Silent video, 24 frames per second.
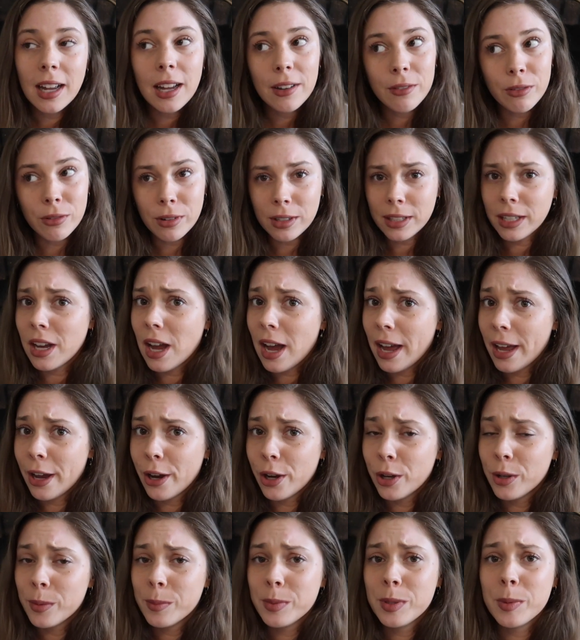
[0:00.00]
I have really high
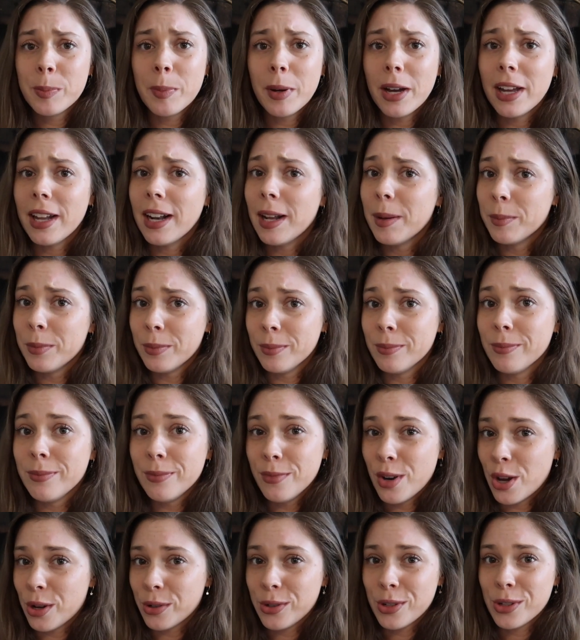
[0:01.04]
hopes, but I'm
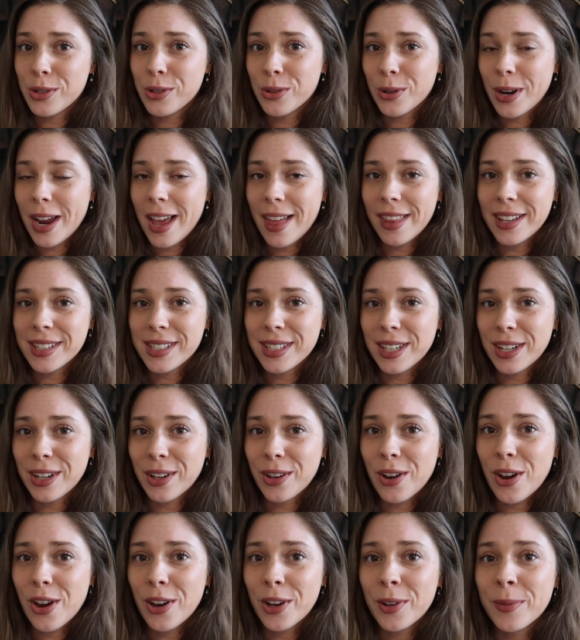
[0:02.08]
not too sure how that's
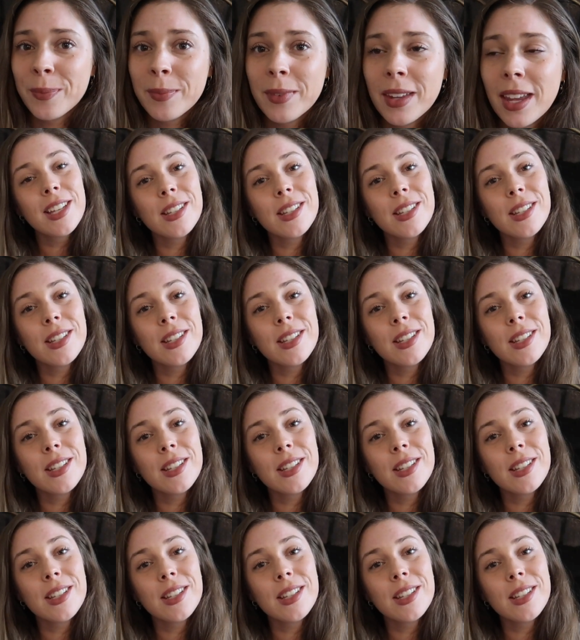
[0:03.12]
going to go.